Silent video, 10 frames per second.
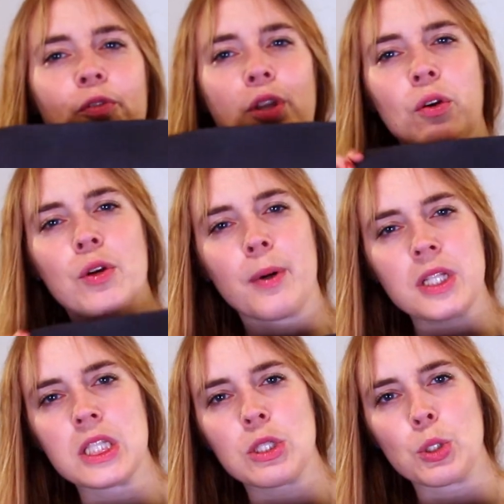of a
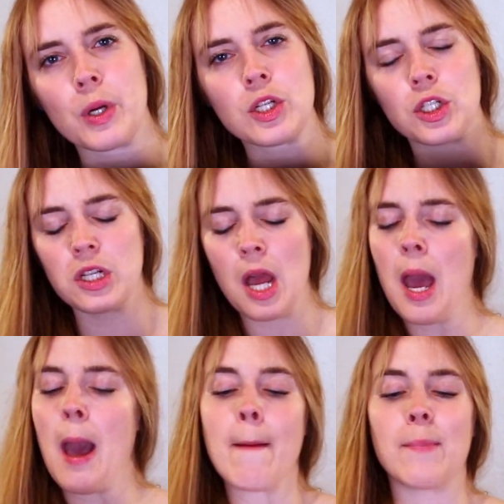unibutt situation,
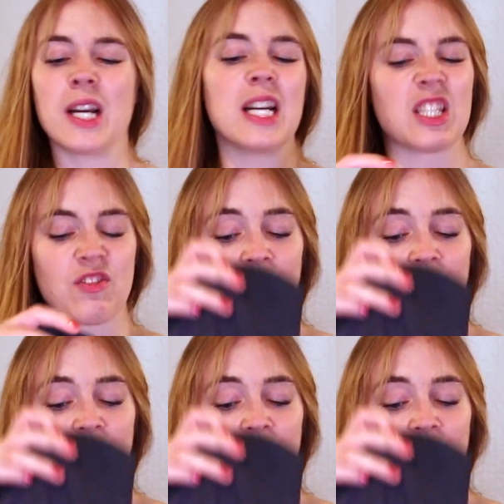but it is